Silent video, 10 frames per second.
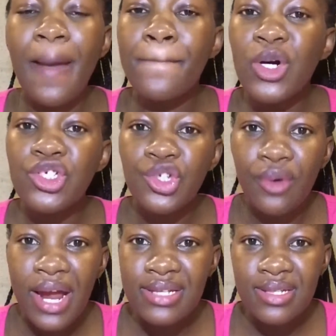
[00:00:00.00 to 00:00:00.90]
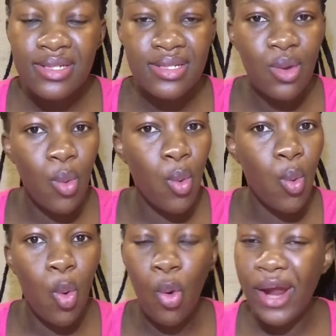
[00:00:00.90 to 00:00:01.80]
moisturizers
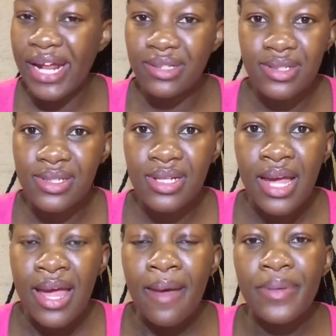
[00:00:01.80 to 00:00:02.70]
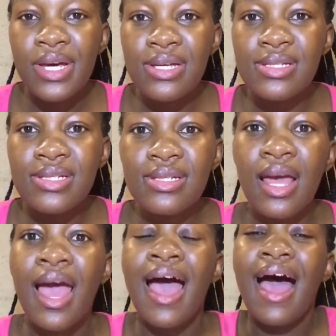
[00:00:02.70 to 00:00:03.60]
or oils, because
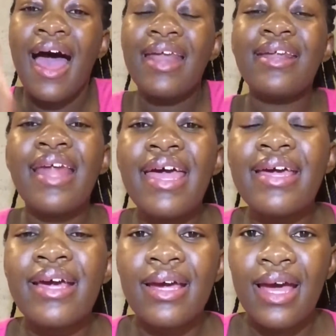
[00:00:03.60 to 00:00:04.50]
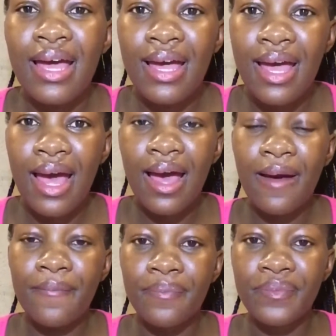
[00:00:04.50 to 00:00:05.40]
unlike
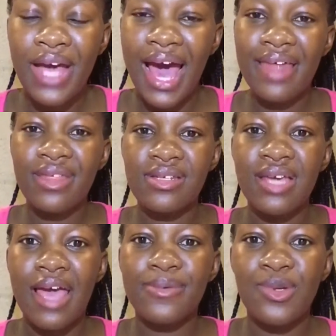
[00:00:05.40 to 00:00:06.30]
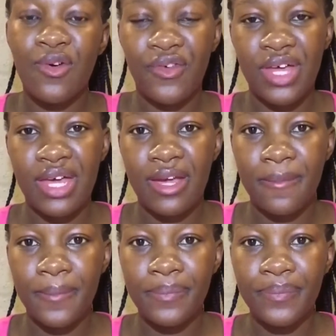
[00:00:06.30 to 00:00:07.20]
other types of hair,
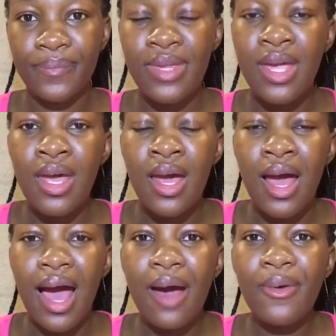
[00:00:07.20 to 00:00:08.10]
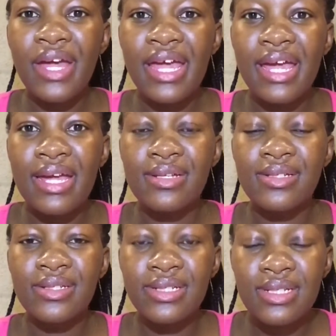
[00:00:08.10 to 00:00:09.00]
our hair
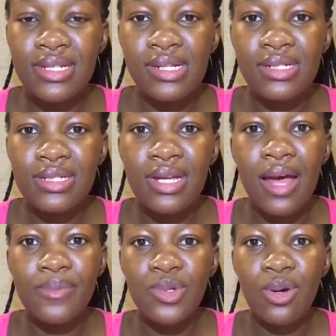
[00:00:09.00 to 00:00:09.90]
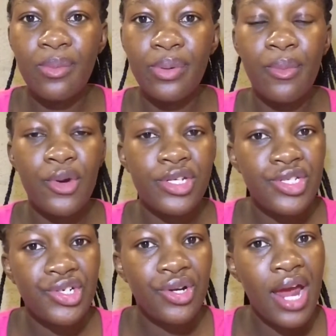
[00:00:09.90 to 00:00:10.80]
doesn't absorb
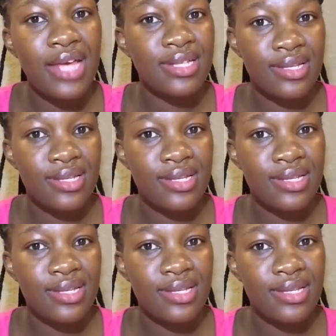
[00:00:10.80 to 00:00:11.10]
moisture, as